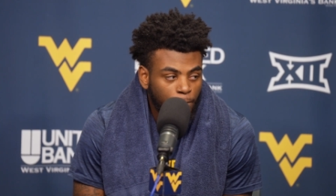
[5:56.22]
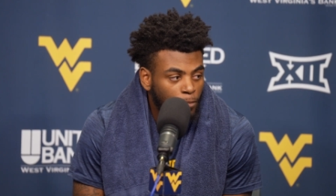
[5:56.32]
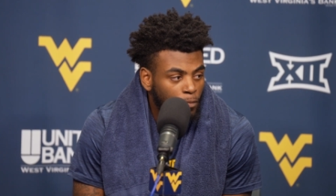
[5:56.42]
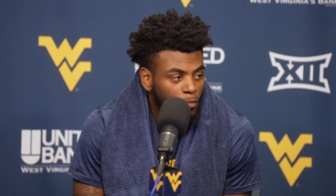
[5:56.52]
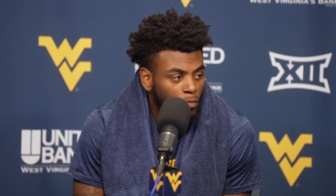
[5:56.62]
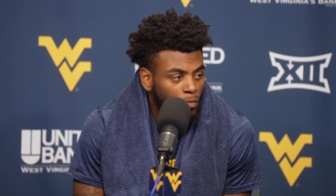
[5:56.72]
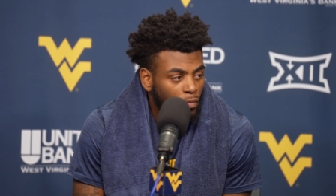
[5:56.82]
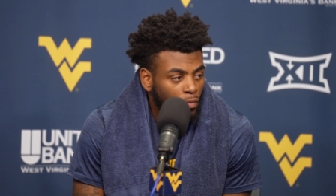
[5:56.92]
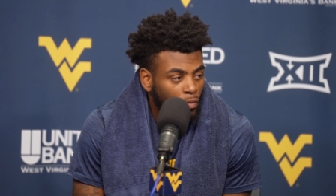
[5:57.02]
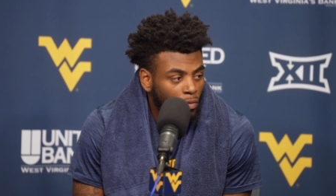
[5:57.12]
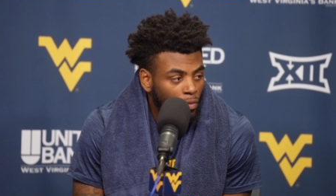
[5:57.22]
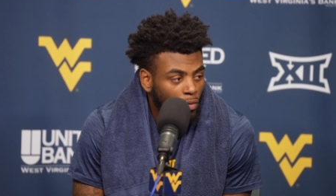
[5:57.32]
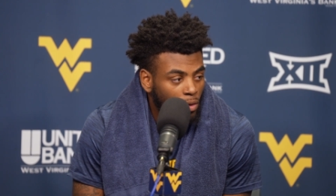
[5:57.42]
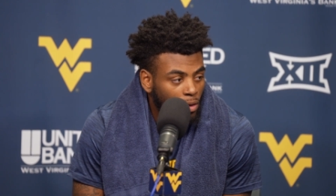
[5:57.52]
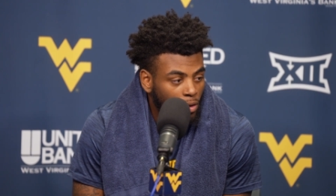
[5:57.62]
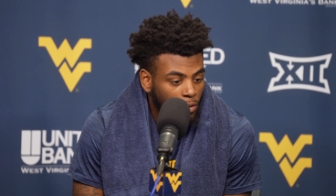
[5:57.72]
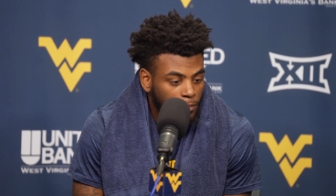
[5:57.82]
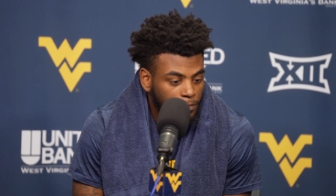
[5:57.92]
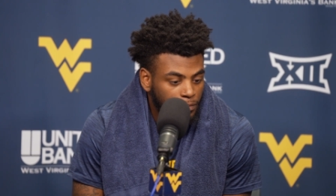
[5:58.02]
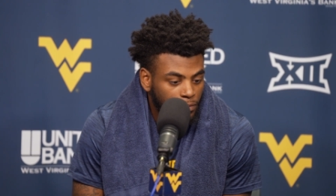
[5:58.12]
What's Josh like as a head
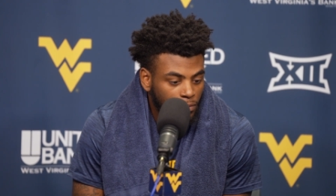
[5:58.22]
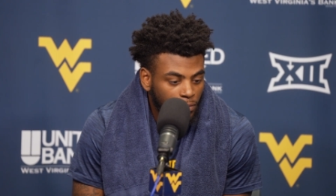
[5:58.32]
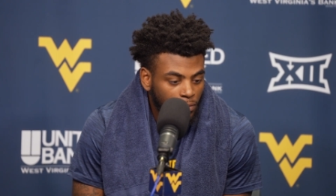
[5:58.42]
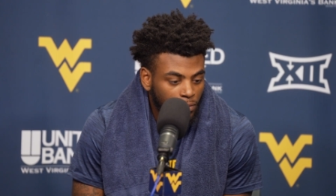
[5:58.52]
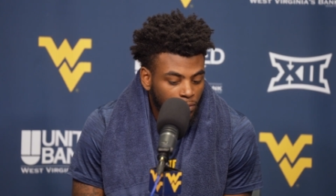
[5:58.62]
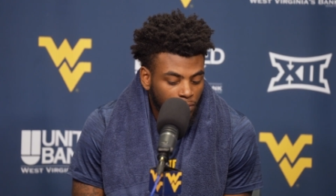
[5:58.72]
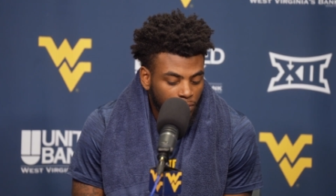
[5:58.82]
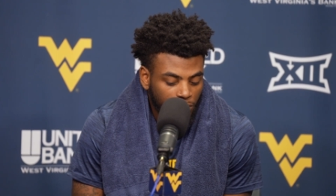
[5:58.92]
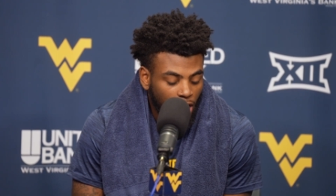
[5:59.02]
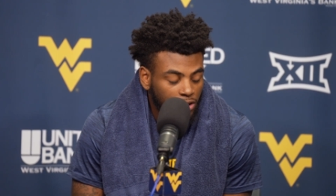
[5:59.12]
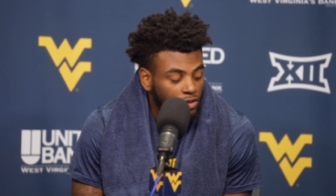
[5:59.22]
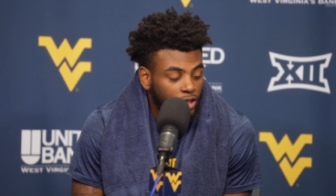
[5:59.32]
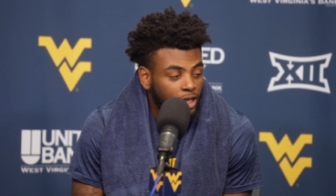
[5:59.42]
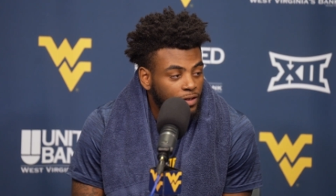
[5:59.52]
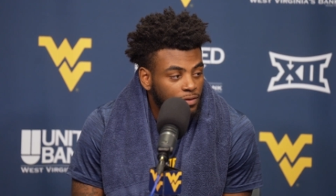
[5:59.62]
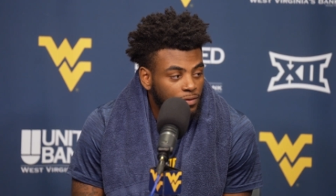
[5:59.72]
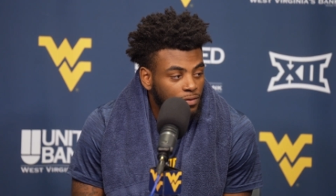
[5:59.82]
coach? Josh is great.